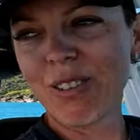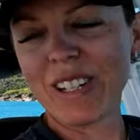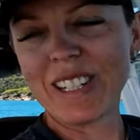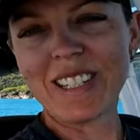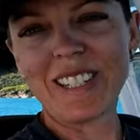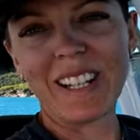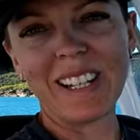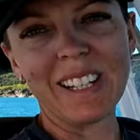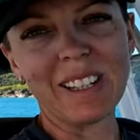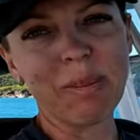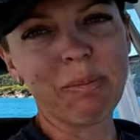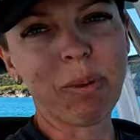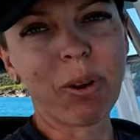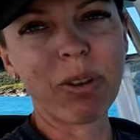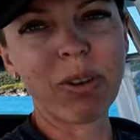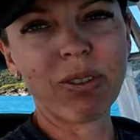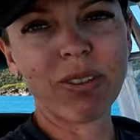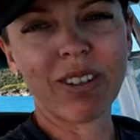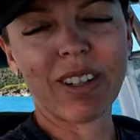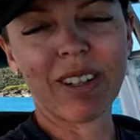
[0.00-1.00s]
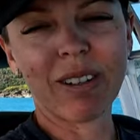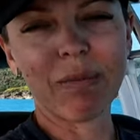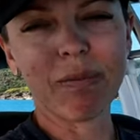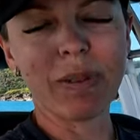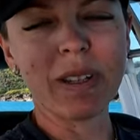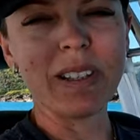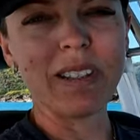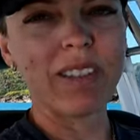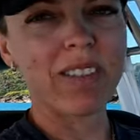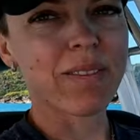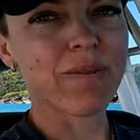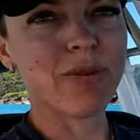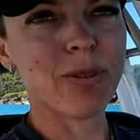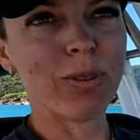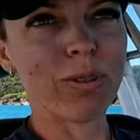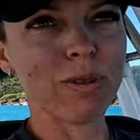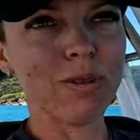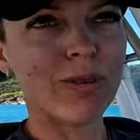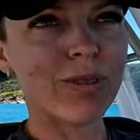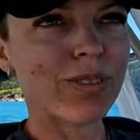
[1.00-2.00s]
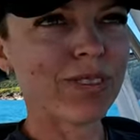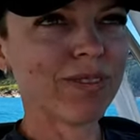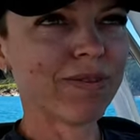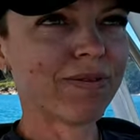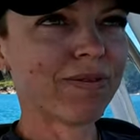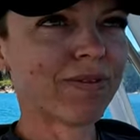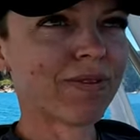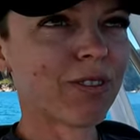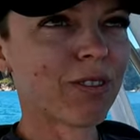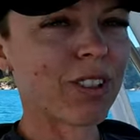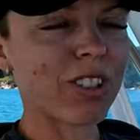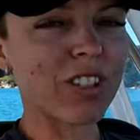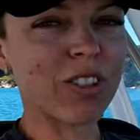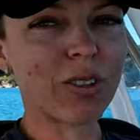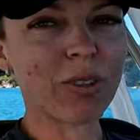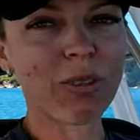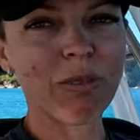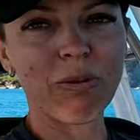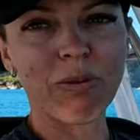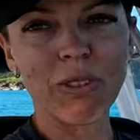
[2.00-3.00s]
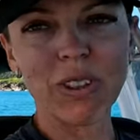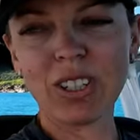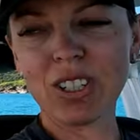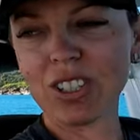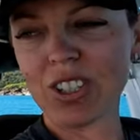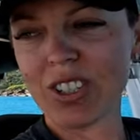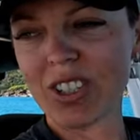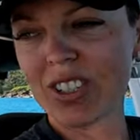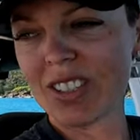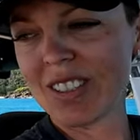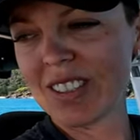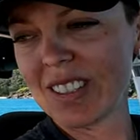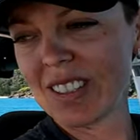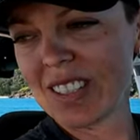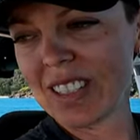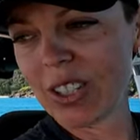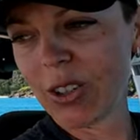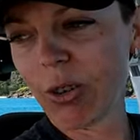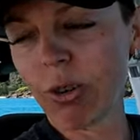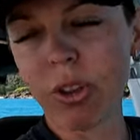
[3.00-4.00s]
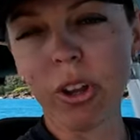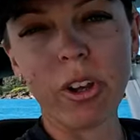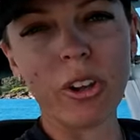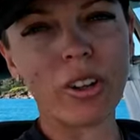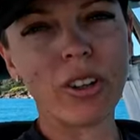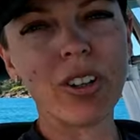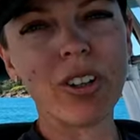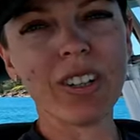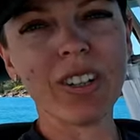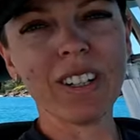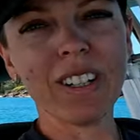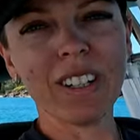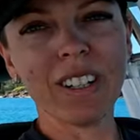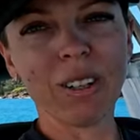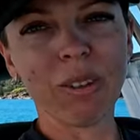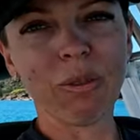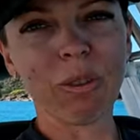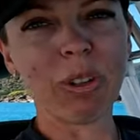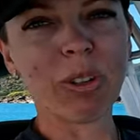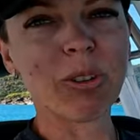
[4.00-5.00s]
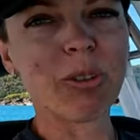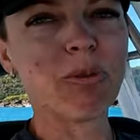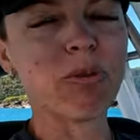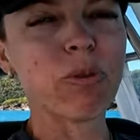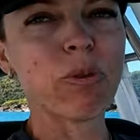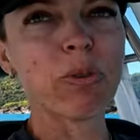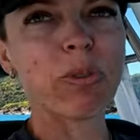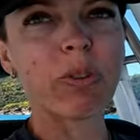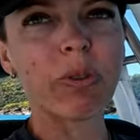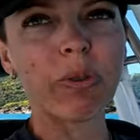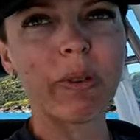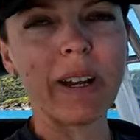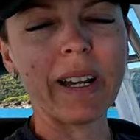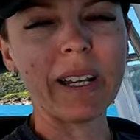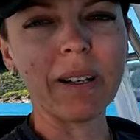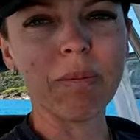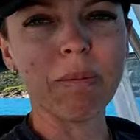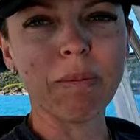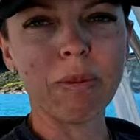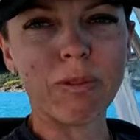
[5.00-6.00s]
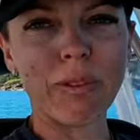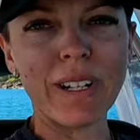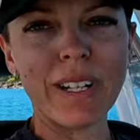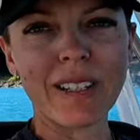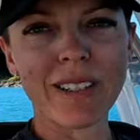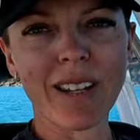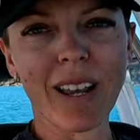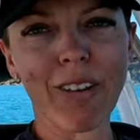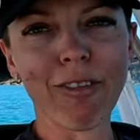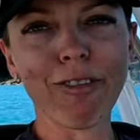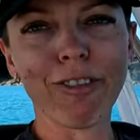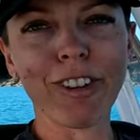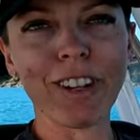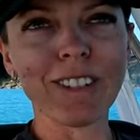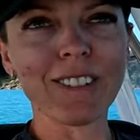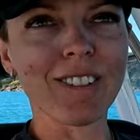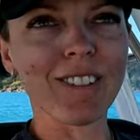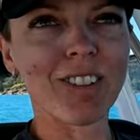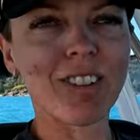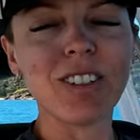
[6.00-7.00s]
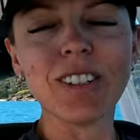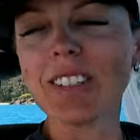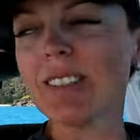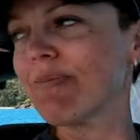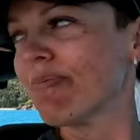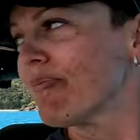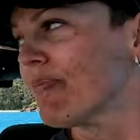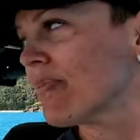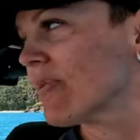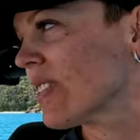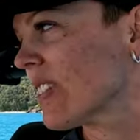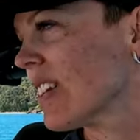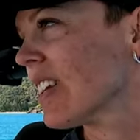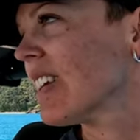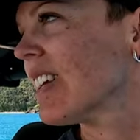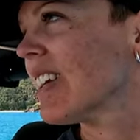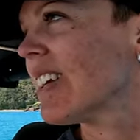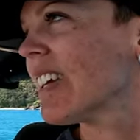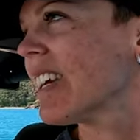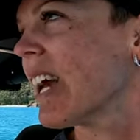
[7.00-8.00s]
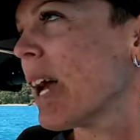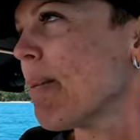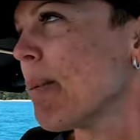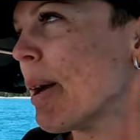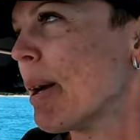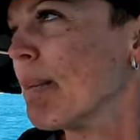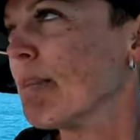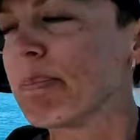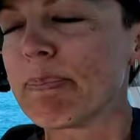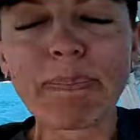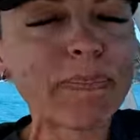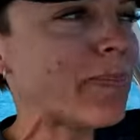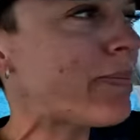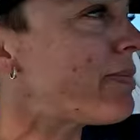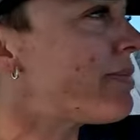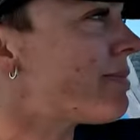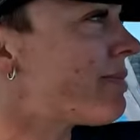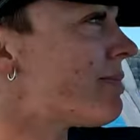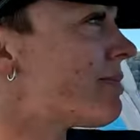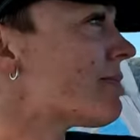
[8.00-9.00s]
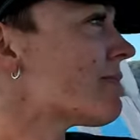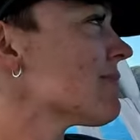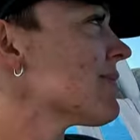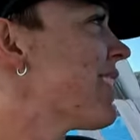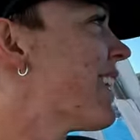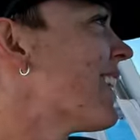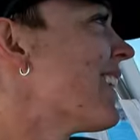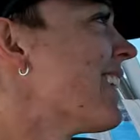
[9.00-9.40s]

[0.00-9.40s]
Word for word: resetting the boat, our bins full, restock the fridge. Although we're looking forward to a marina tab feed tonight. Hey, babe. Yep, definitely.